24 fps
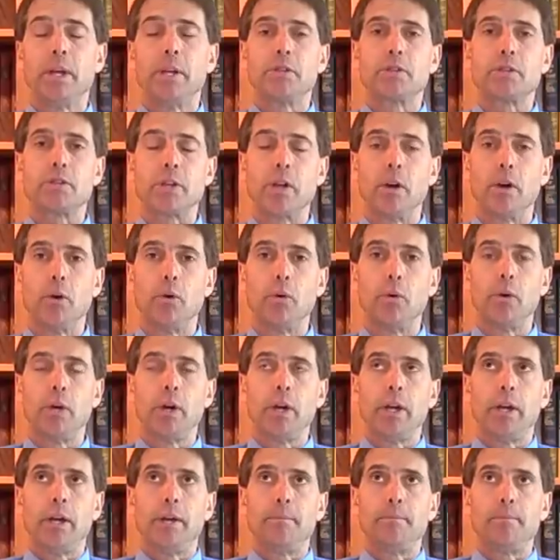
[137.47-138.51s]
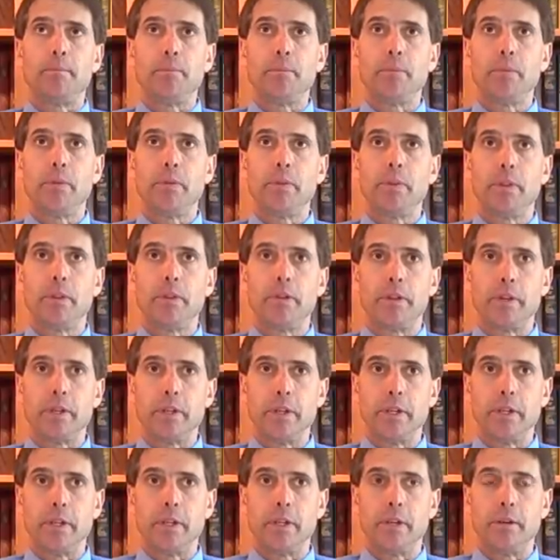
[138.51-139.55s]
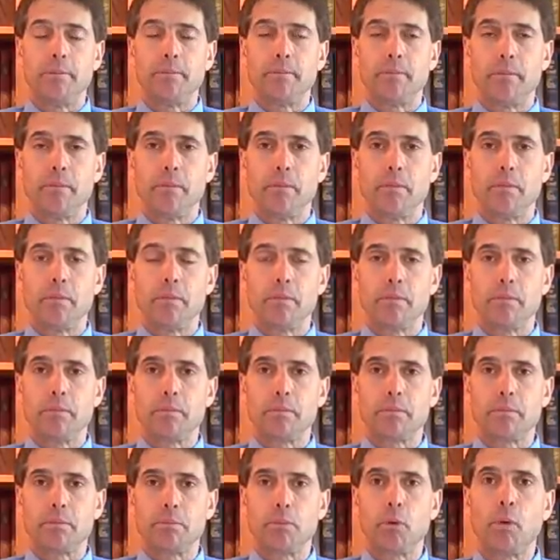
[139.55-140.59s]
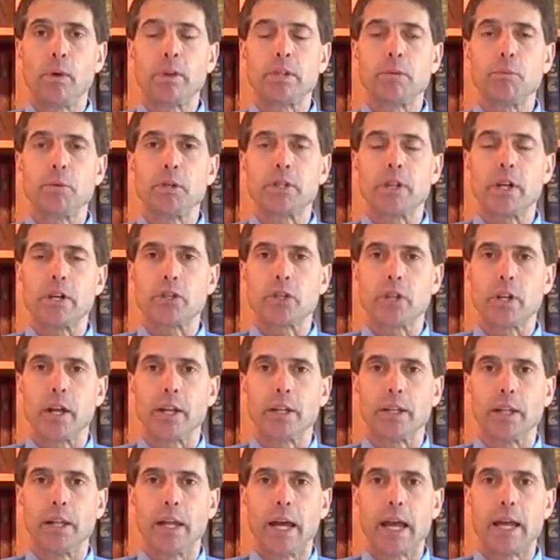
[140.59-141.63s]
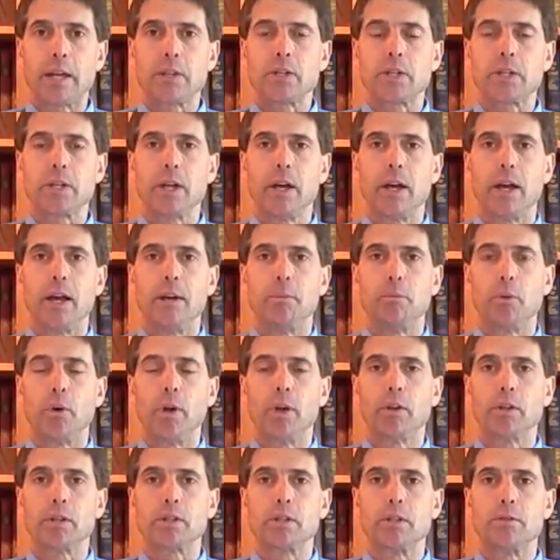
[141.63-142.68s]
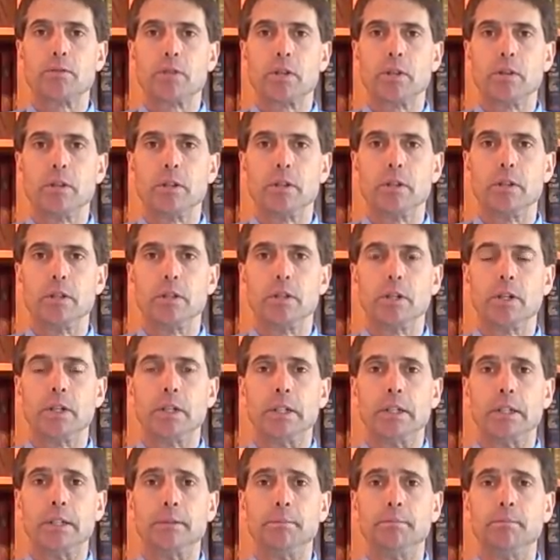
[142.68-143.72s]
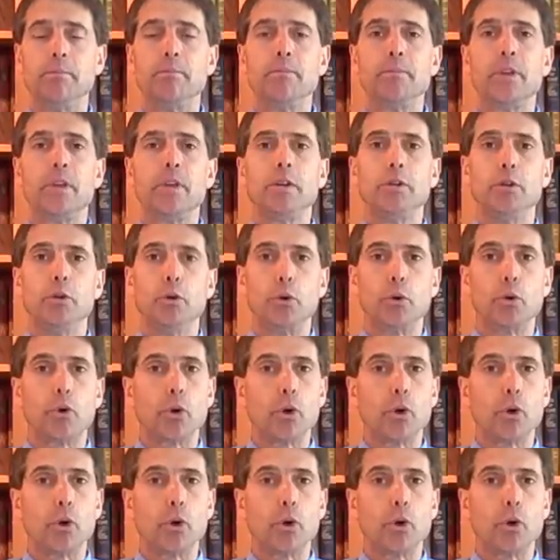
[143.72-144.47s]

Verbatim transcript: So the point that we touched on last time relative to the um,